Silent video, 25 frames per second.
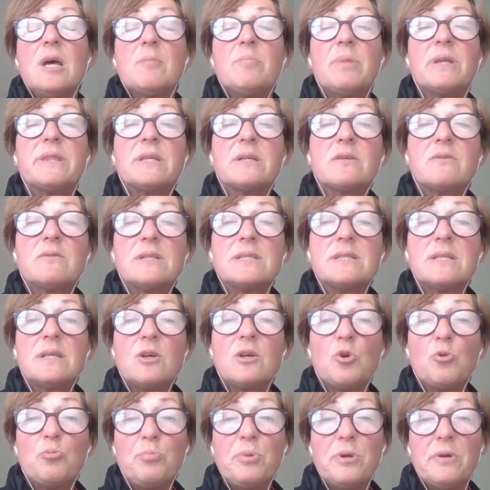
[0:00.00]
But the
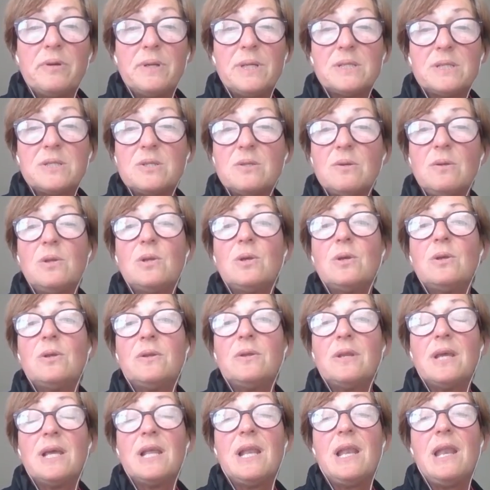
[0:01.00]
critical period to
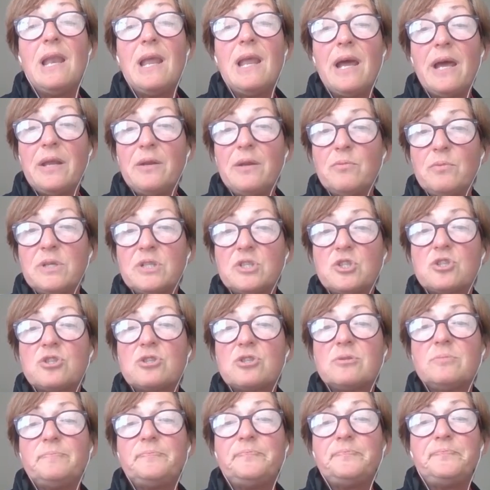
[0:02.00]
learn
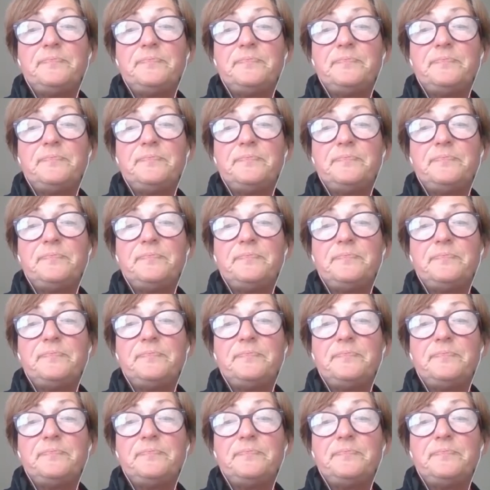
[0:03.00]
language